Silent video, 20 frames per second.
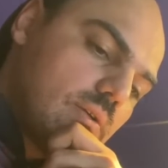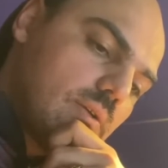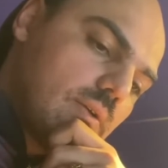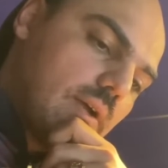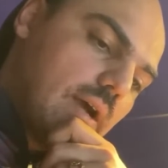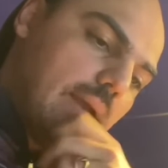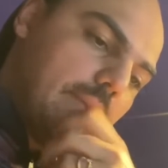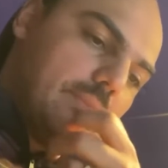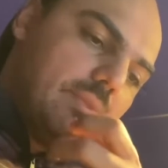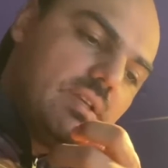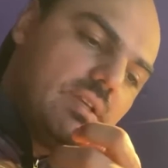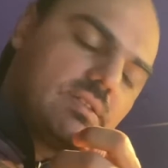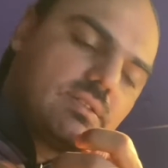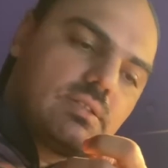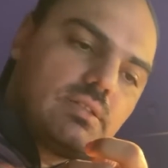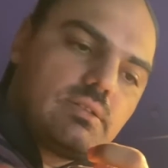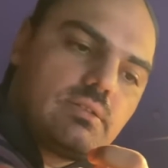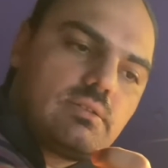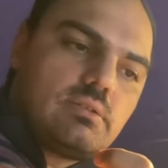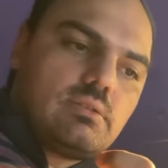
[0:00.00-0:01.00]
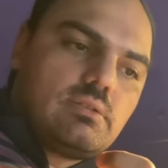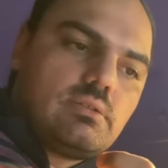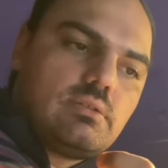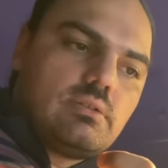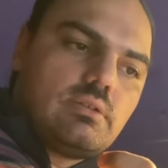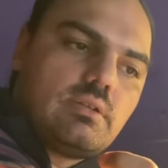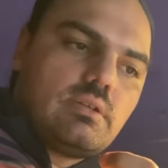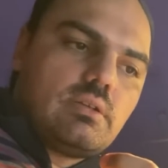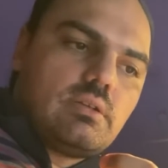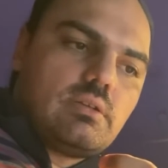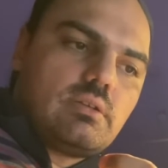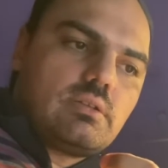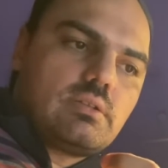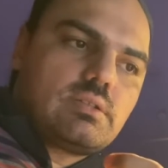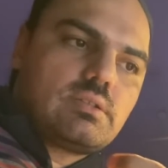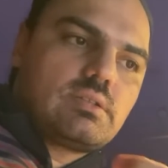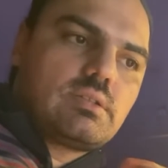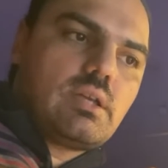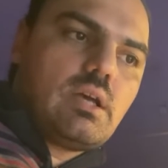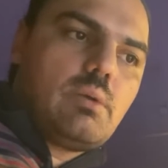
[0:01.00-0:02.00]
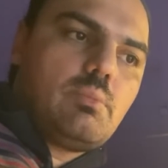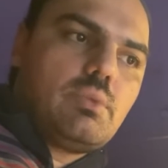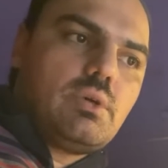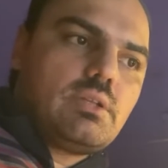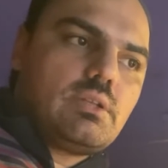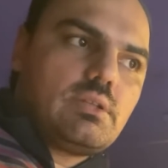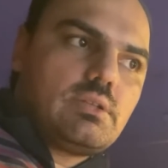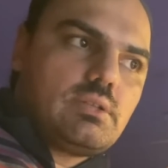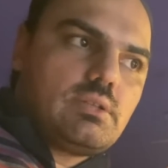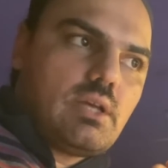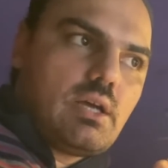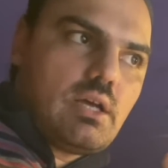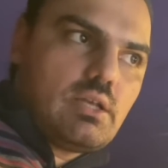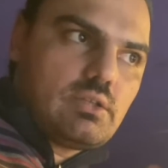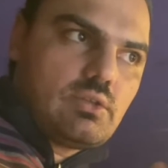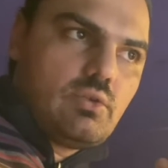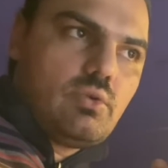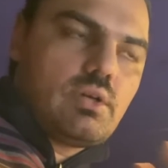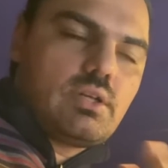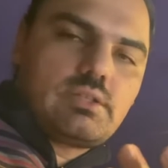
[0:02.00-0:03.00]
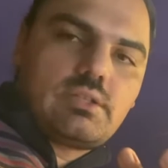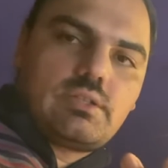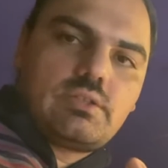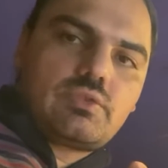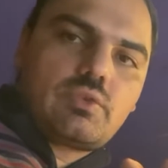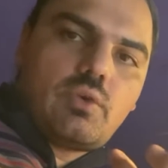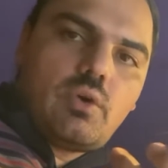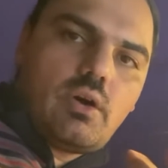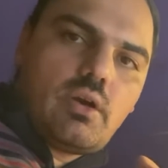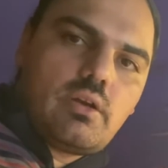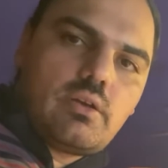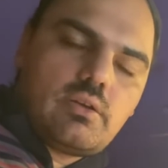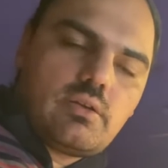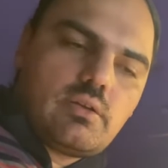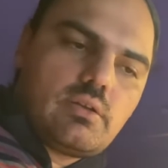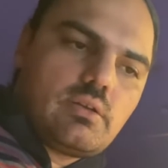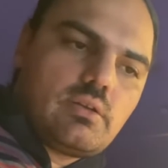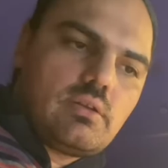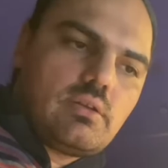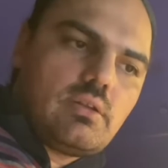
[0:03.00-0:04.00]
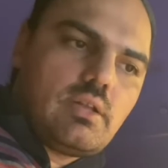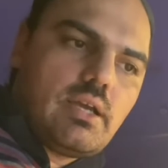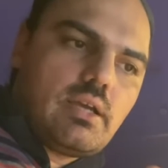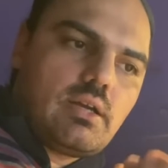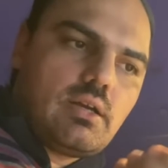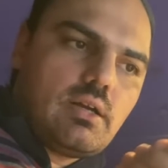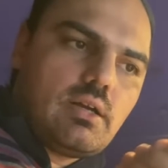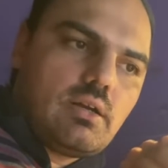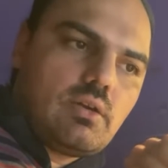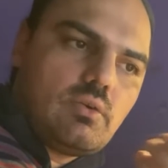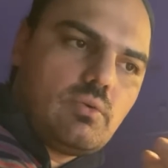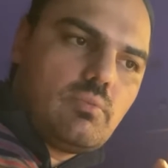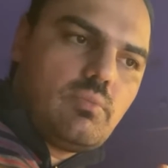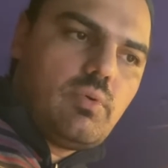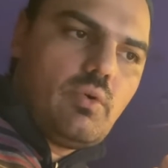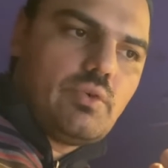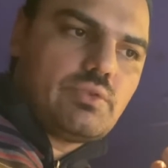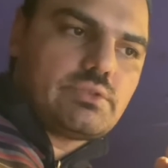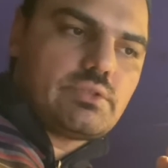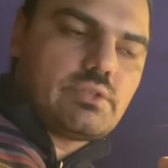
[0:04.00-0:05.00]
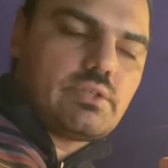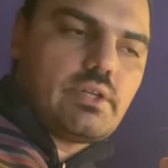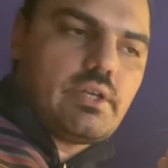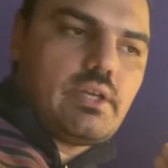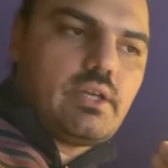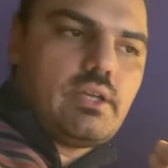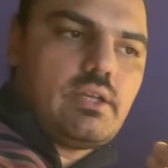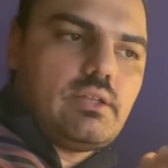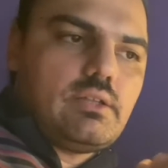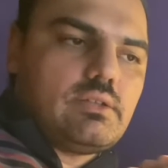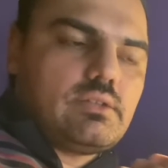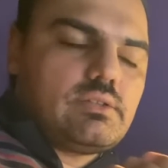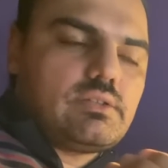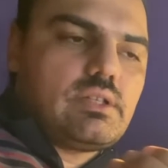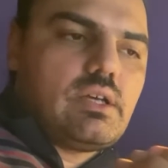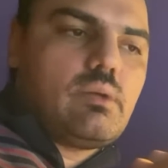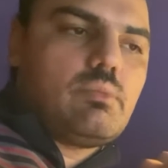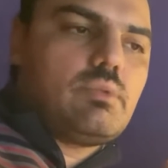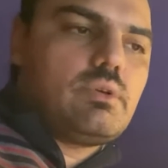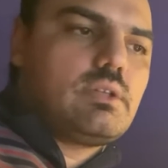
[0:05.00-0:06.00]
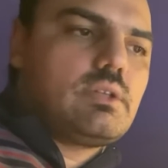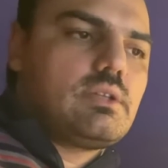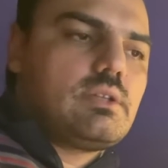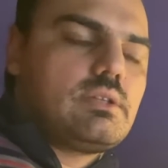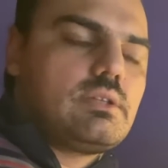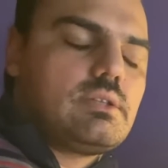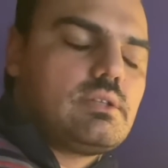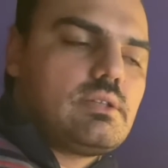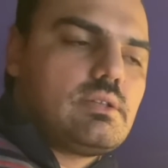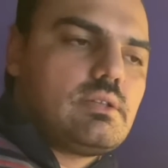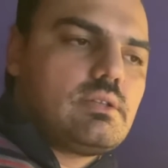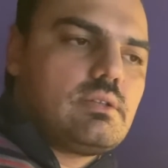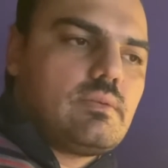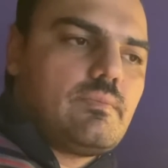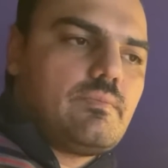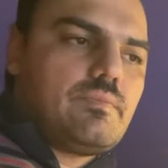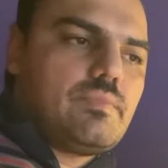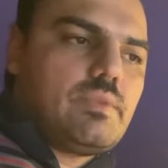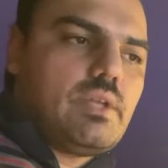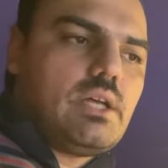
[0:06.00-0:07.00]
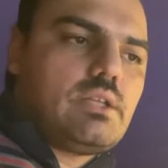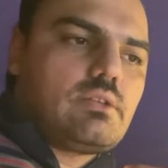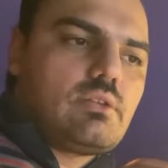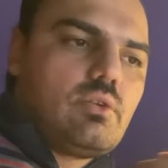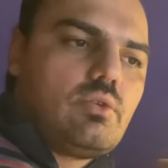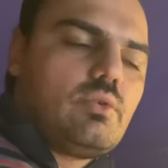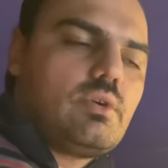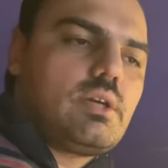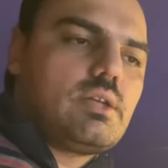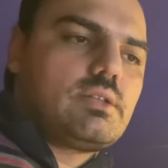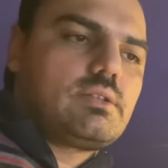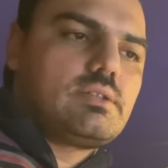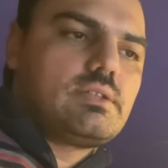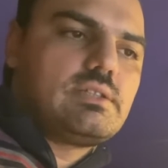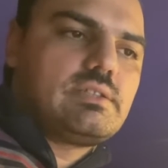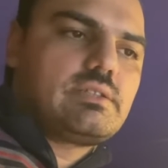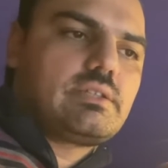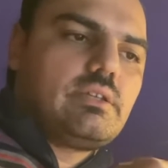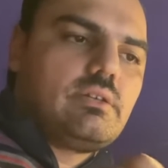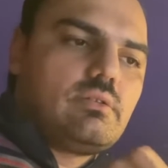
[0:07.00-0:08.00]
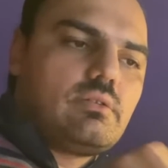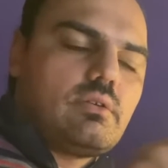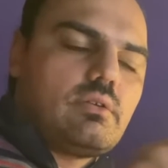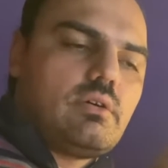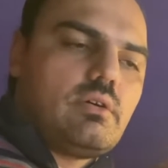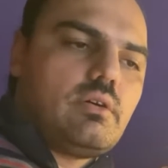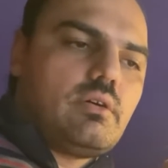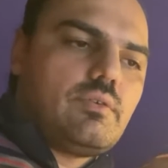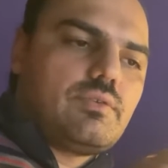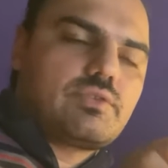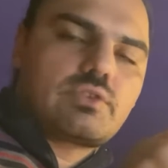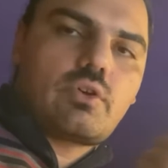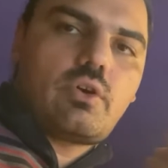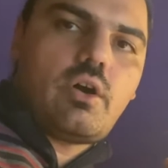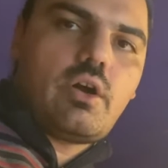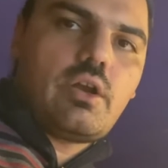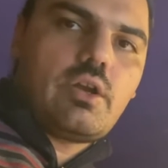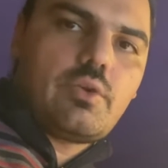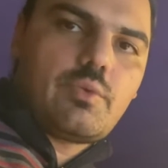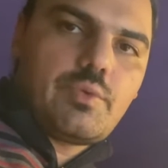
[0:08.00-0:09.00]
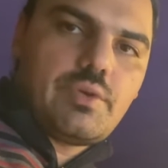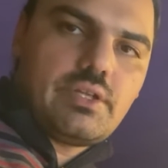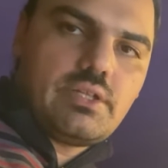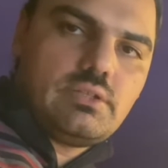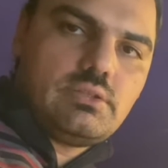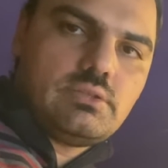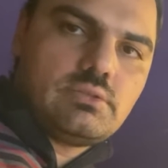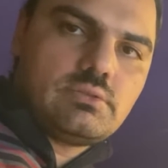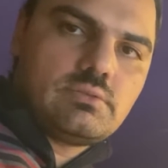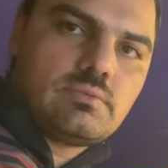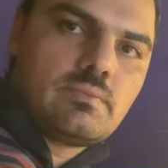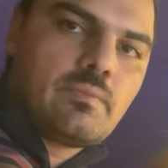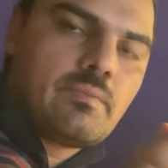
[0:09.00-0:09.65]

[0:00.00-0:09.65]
I missed someone that looked at the score like a composer, and someone that looked at the skill of score reading